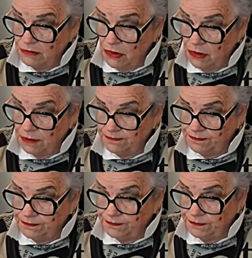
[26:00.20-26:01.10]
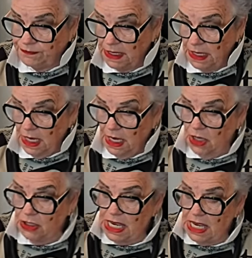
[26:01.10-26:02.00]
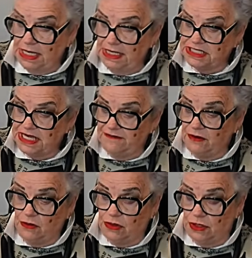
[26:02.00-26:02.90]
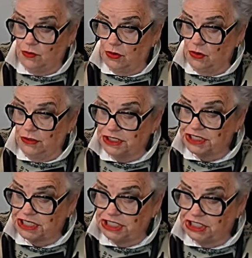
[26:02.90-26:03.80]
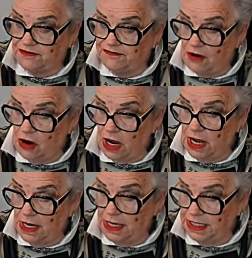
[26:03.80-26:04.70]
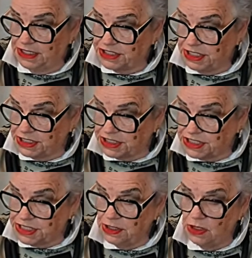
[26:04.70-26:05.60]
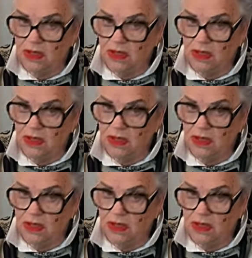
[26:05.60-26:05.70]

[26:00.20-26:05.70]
right. Okay, let's have a look at it. Will the ceasefire exist?